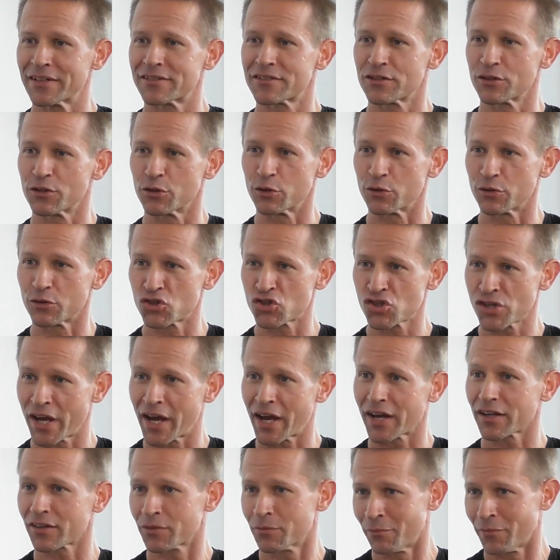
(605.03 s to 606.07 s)
to
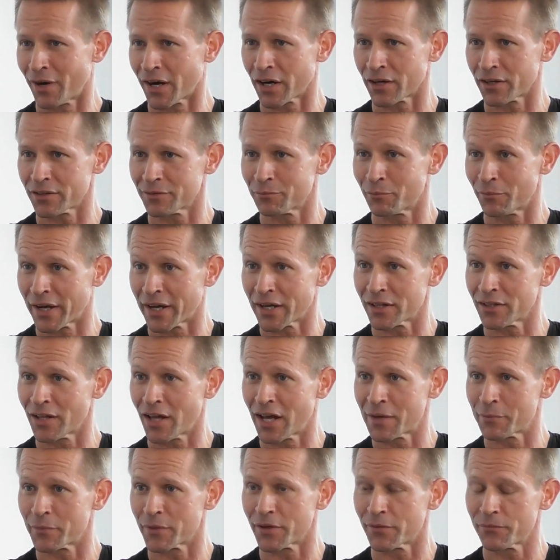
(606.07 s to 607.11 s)
check my
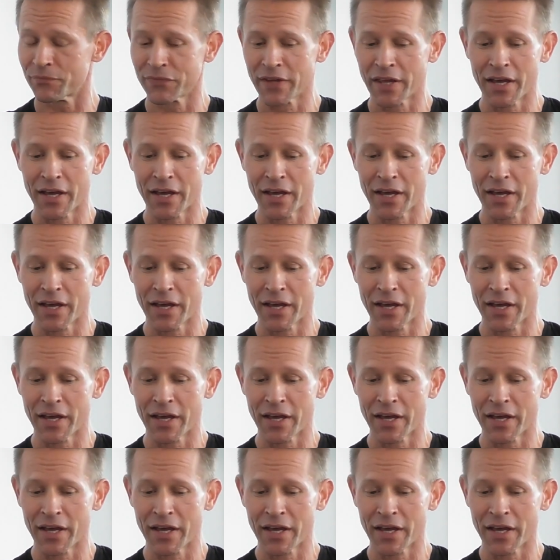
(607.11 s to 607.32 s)
alignment.